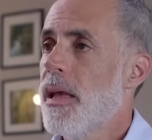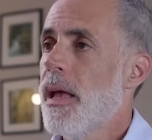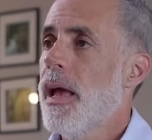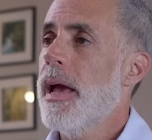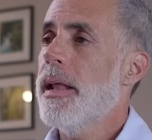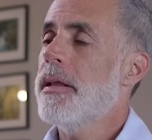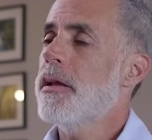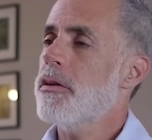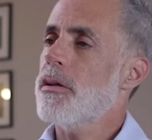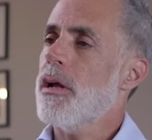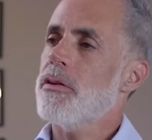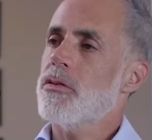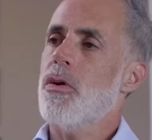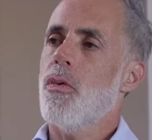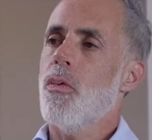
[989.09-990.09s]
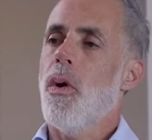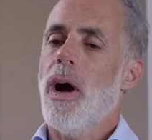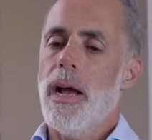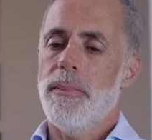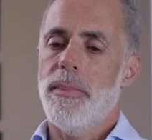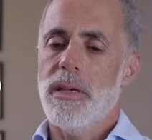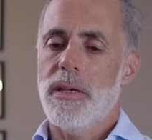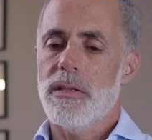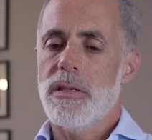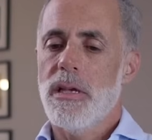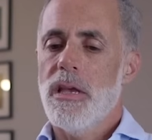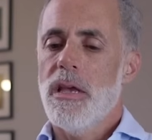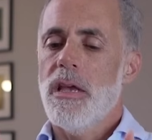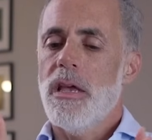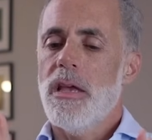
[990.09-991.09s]
And here's also why, because
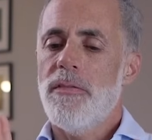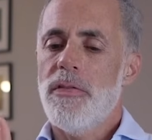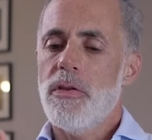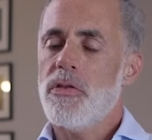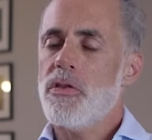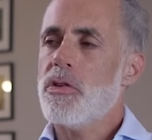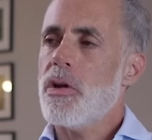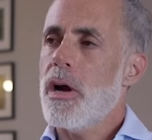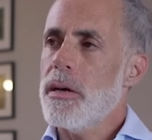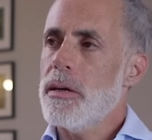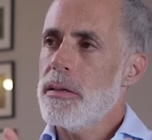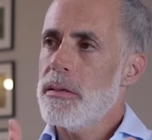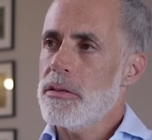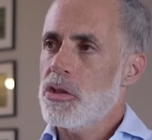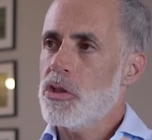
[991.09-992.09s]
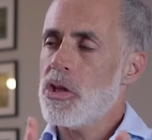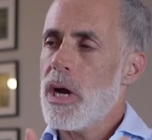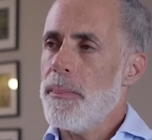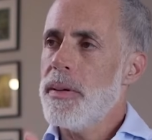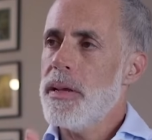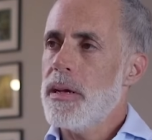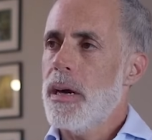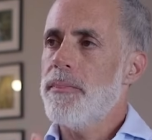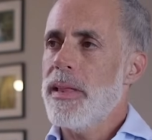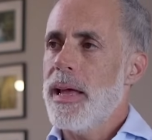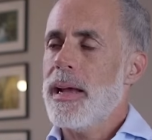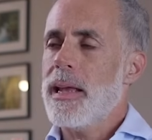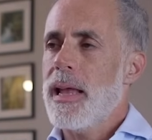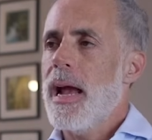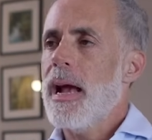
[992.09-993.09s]
if you start chopping up
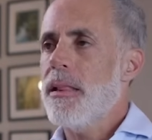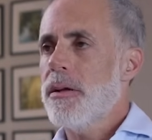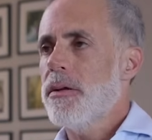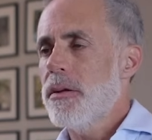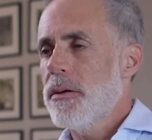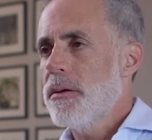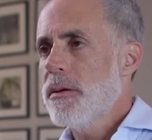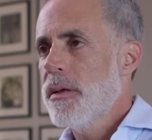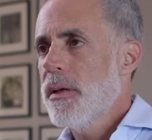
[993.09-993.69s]
that calendar